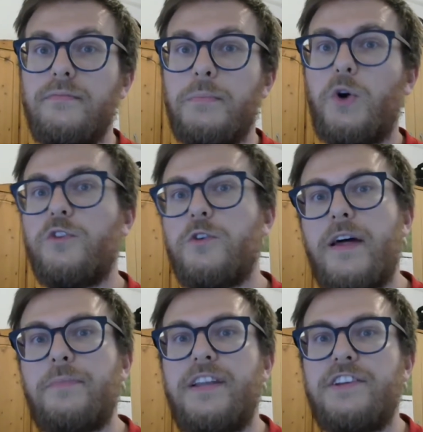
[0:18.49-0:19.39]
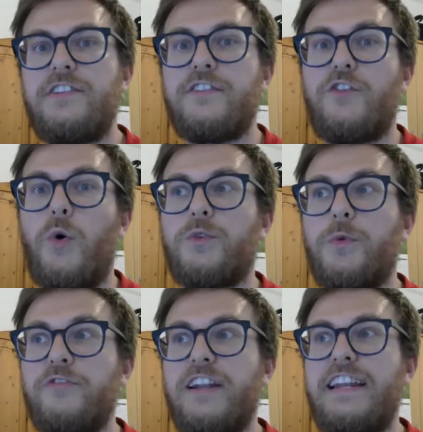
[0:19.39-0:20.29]
Because with mathematicians, of course,
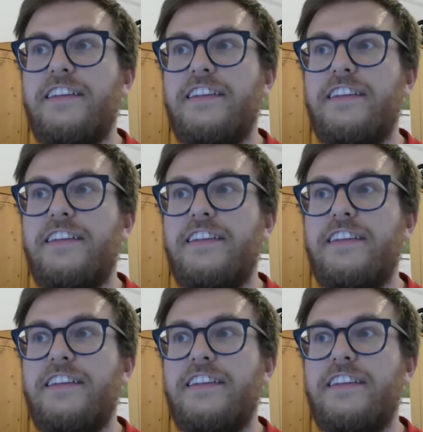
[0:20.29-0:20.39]
we really